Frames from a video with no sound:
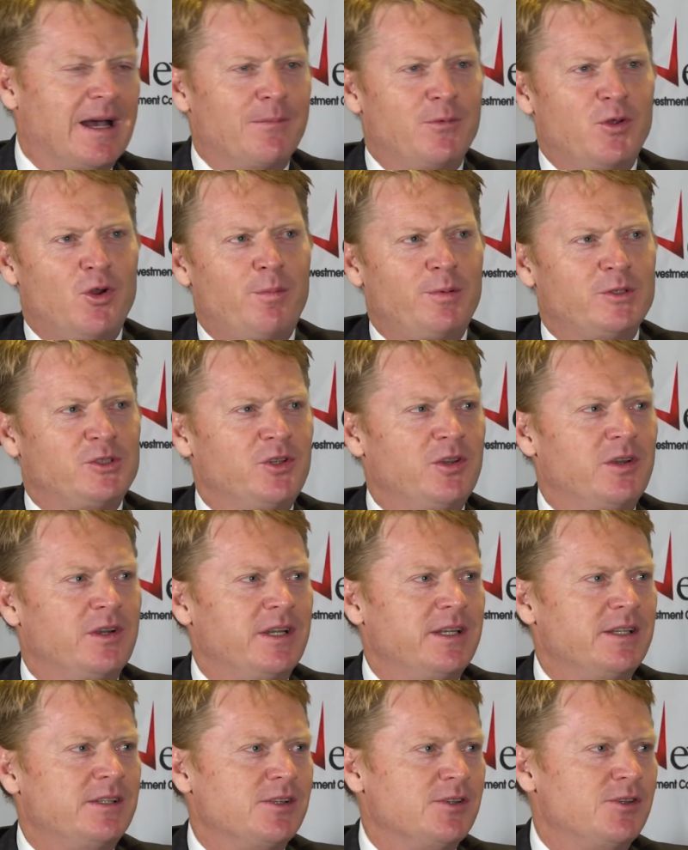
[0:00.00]
The
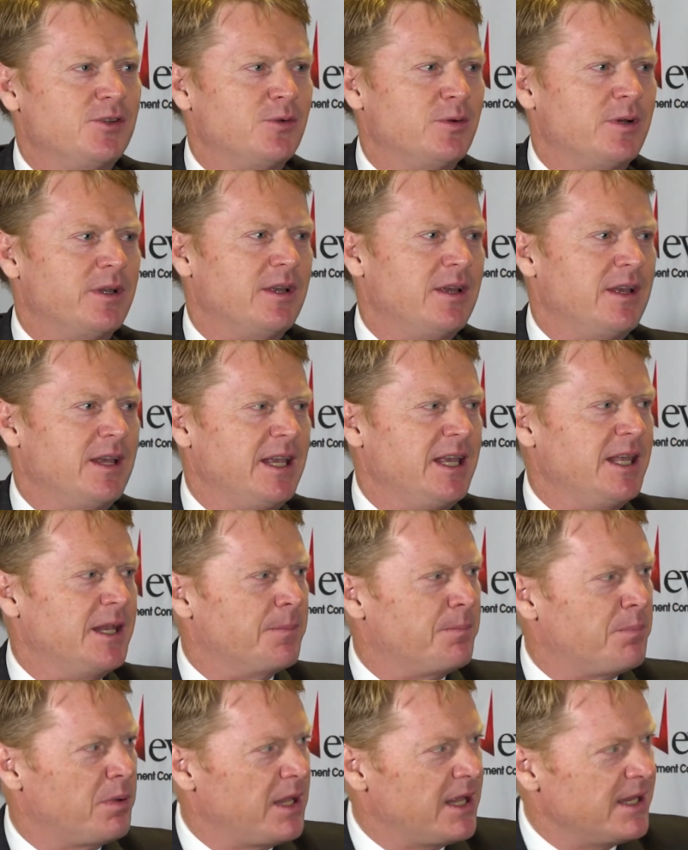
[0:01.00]
opportunity to do it in
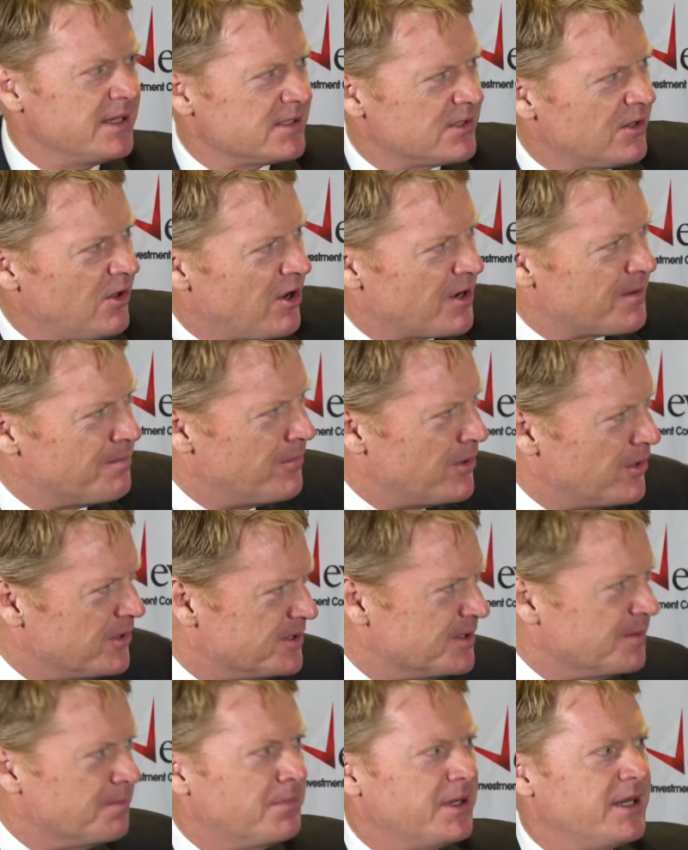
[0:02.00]
a place like
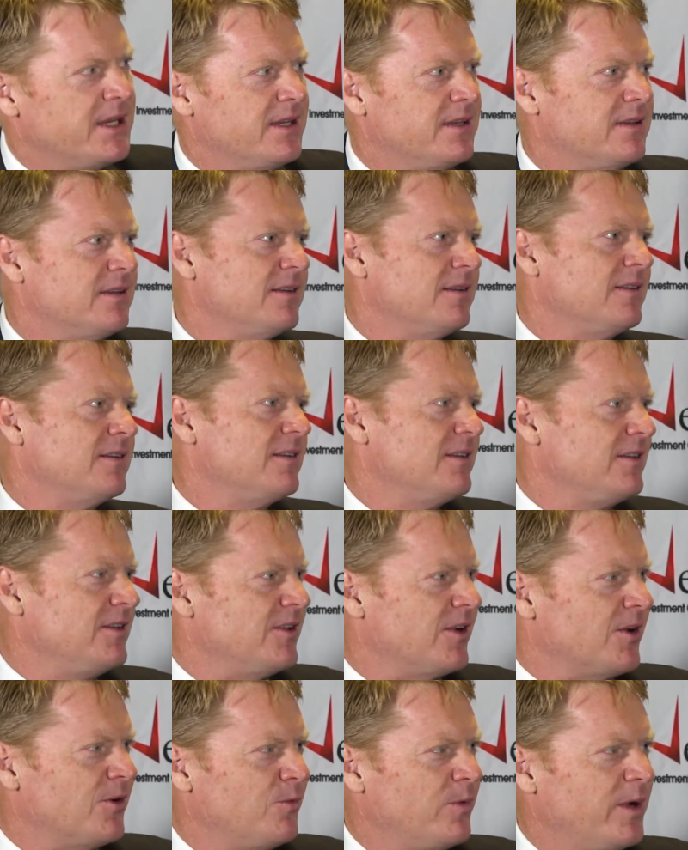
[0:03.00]
Mozambique,
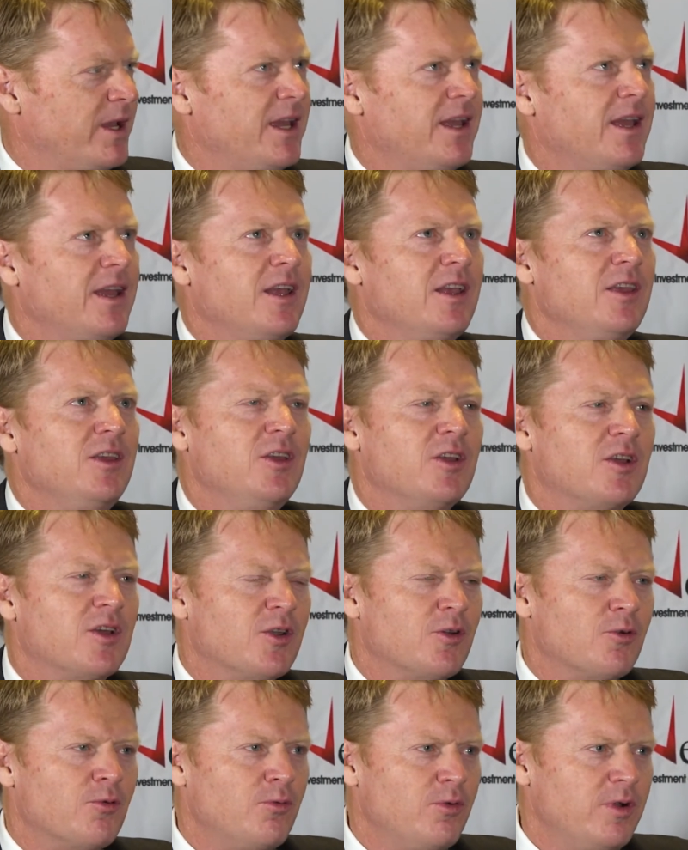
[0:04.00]
where you
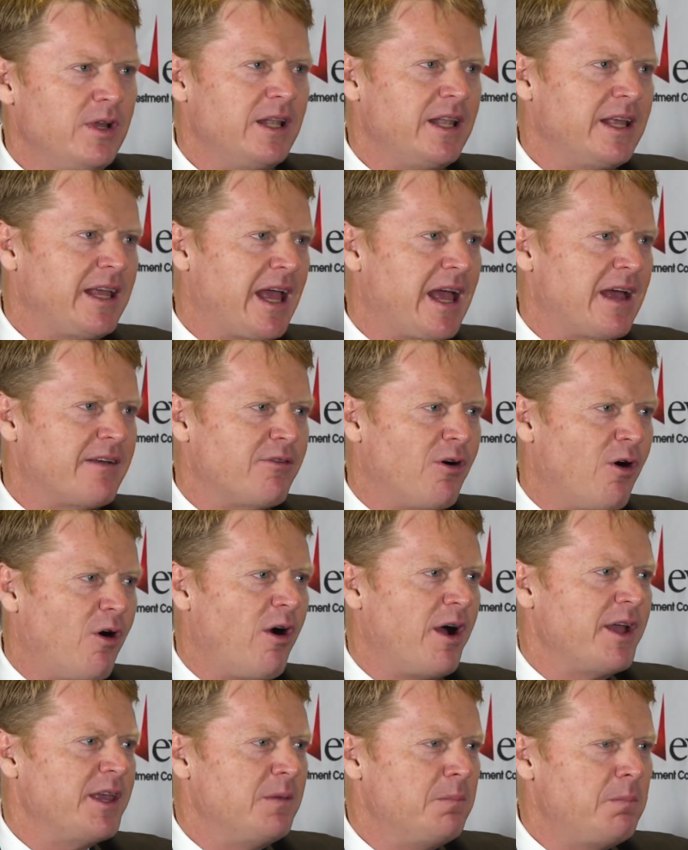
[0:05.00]
can really have
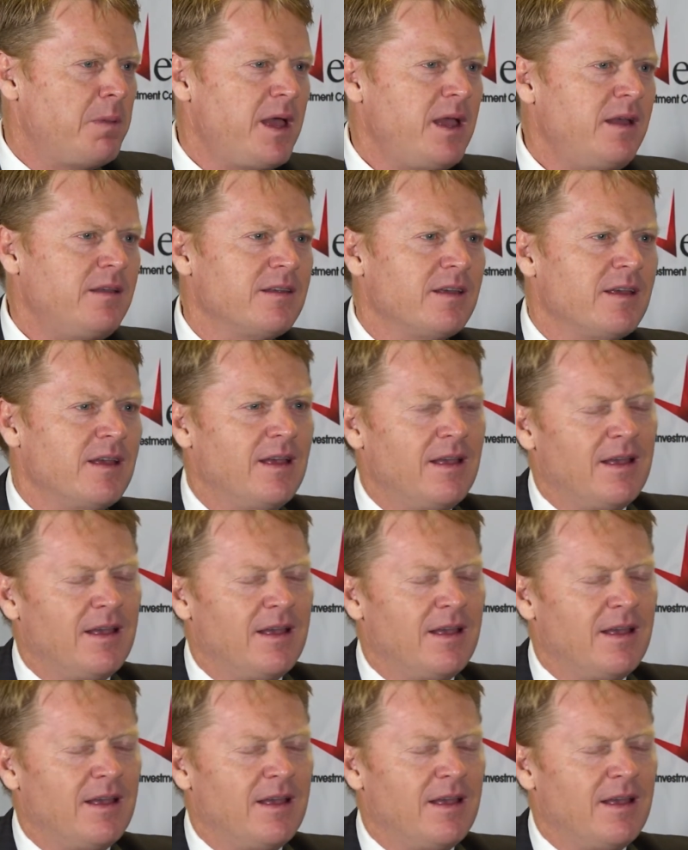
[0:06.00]
high impact,